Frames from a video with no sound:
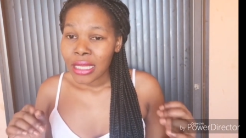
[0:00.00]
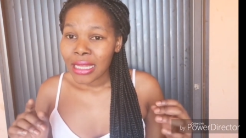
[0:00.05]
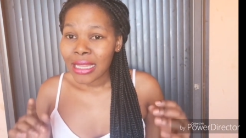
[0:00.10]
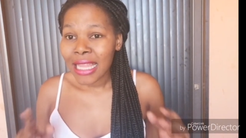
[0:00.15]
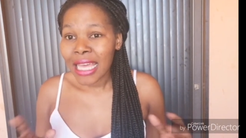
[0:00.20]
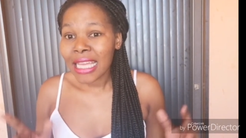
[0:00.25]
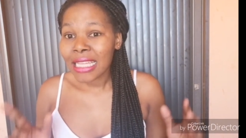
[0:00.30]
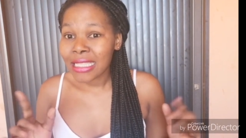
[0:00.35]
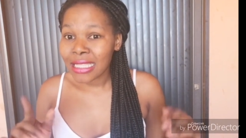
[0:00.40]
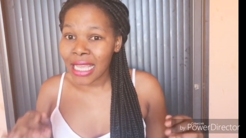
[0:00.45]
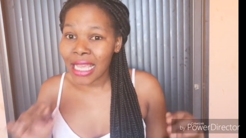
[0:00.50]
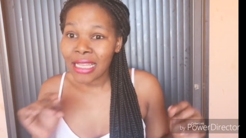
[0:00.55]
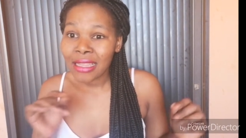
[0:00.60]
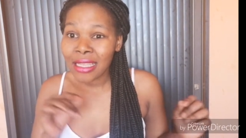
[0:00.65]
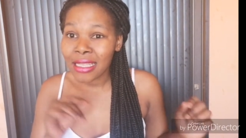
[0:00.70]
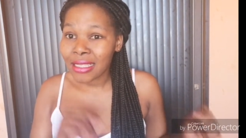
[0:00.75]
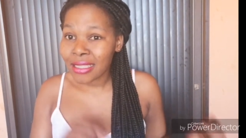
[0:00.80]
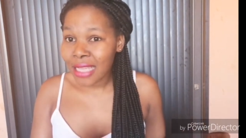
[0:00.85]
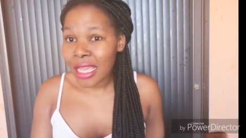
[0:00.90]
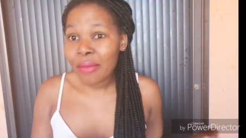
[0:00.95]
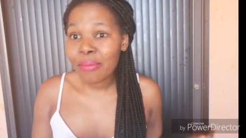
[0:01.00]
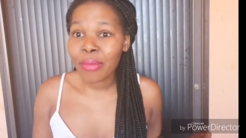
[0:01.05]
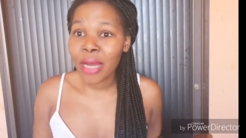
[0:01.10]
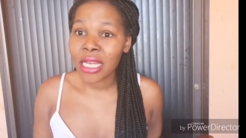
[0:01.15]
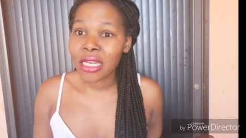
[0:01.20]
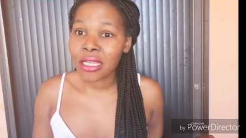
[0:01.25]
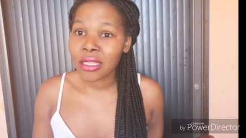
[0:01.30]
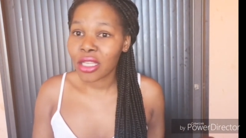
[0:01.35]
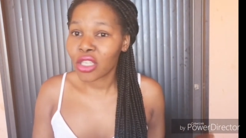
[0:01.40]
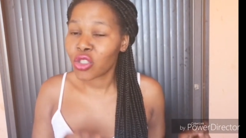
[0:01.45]
they take the same
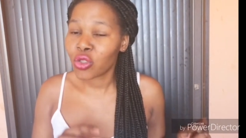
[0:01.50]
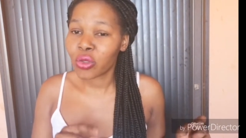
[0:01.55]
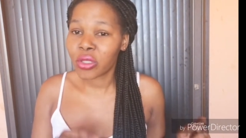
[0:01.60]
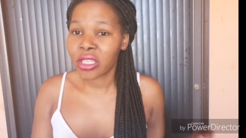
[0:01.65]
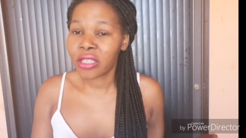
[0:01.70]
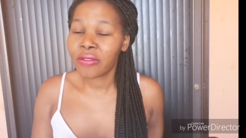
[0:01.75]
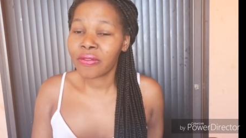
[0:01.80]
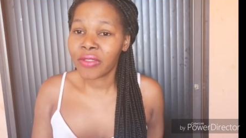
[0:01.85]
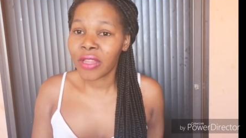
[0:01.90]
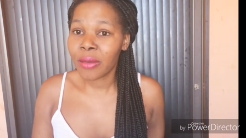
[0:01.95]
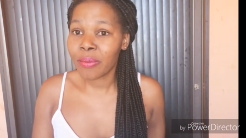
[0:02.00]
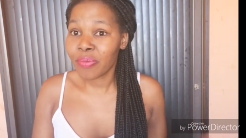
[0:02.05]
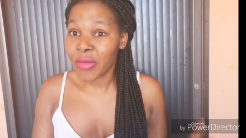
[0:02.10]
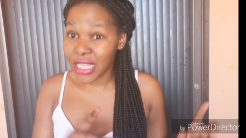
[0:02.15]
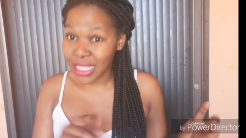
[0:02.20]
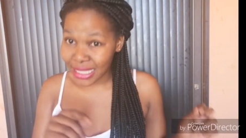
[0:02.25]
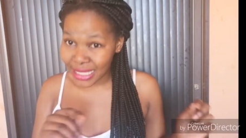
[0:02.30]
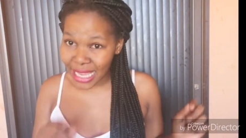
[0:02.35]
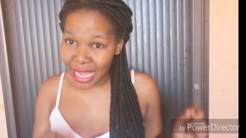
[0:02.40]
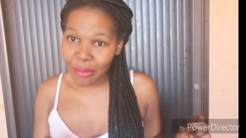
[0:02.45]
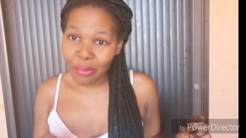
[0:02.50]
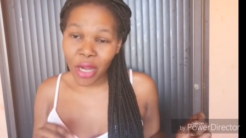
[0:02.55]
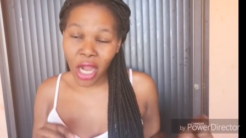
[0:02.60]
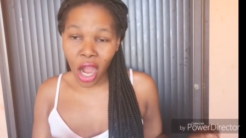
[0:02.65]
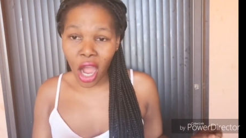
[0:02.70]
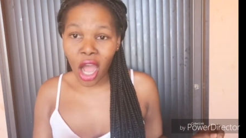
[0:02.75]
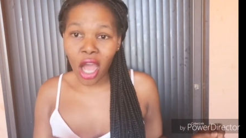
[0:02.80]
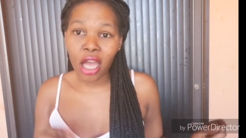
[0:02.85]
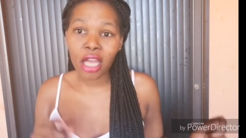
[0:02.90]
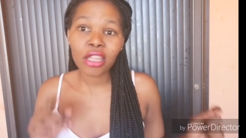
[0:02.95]
money that you give them the same
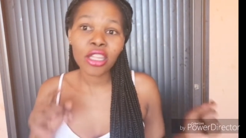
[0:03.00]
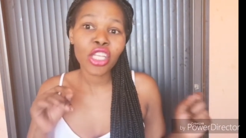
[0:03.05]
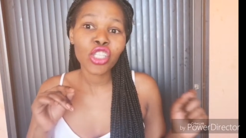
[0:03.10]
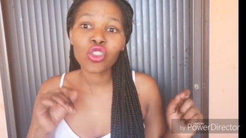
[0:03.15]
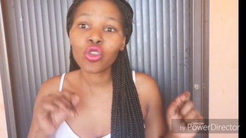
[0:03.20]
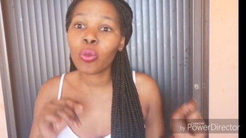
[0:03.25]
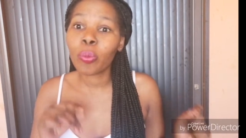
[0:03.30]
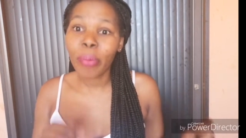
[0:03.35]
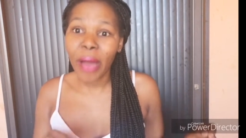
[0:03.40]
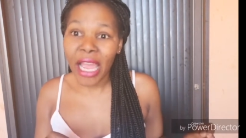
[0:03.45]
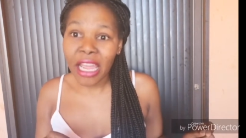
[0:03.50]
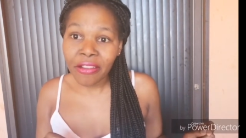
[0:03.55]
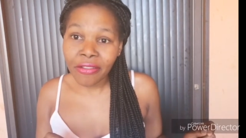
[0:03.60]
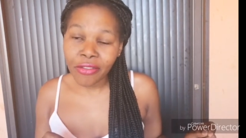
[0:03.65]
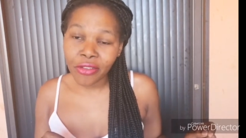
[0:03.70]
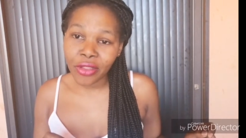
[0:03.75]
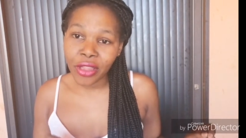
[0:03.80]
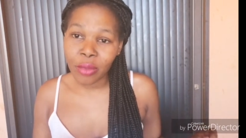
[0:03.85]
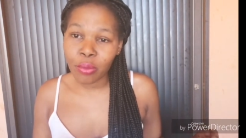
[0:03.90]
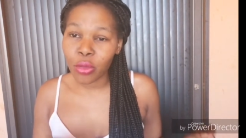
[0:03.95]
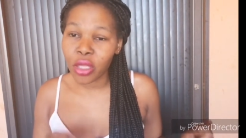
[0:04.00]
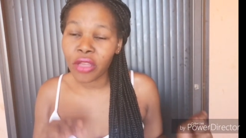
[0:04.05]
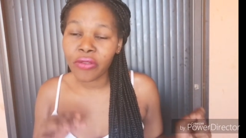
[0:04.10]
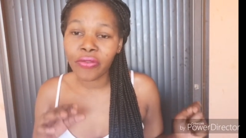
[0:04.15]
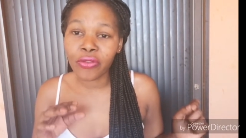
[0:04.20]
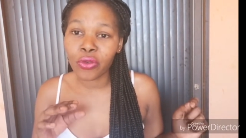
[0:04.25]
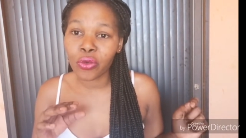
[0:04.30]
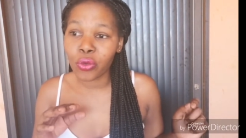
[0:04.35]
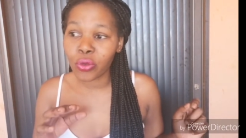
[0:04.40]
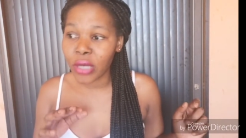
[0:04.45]
car that you buy for them
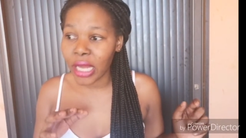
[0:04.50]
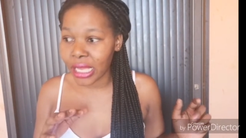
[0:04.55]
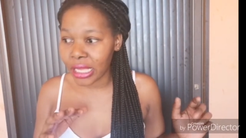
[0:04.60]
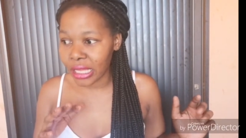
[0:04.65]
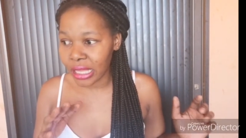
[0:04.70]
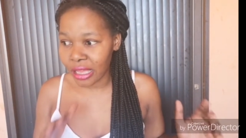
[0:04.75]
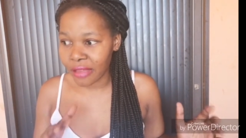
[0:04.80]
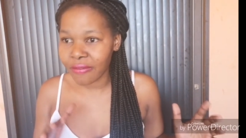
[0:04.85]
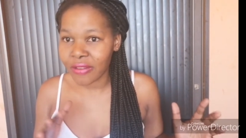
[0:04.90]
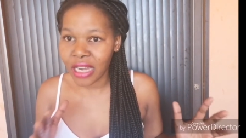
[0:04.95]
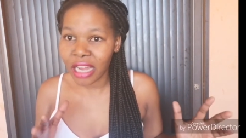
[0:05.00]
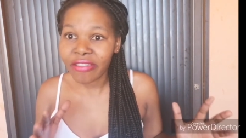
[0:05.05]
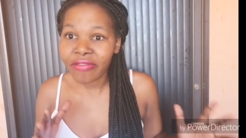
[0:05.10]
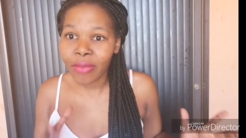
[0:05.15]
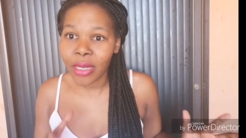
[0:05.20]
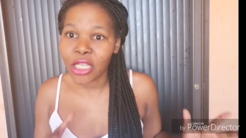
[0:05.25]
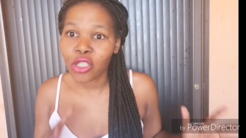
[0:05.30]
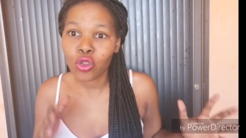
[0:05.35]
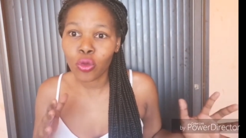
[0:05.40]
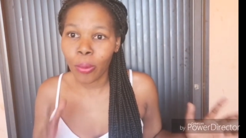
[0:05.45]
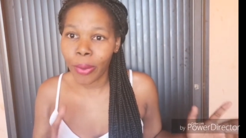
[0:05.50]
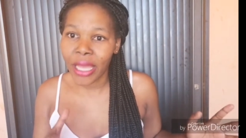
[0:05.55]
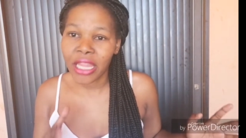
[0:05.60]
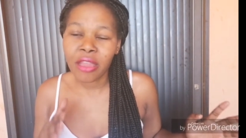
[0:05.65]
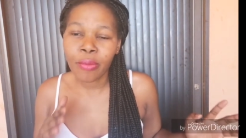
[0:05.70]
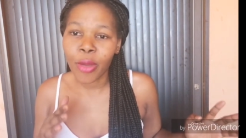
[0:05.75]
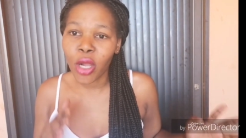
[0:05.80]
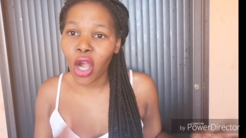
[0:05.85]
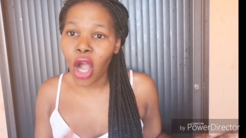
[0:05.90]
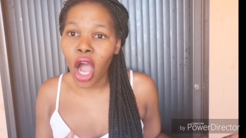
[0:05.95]
if you like have enough money to buy
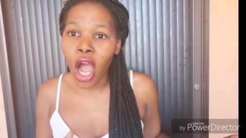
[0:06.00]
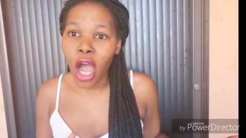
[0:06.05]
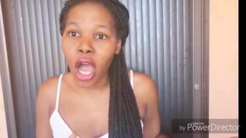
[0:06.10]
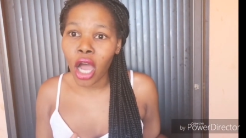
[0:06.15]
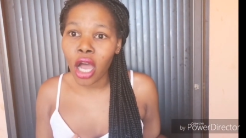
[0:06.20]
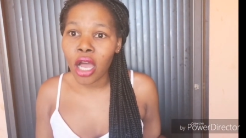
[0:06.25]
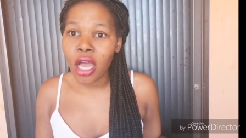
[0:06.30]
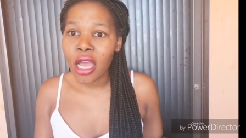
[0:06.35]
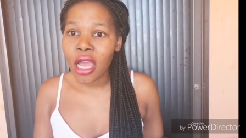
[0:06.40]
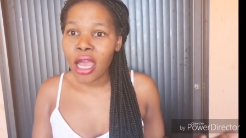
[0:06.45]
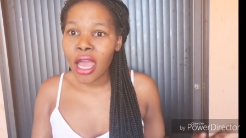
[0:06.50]
them a car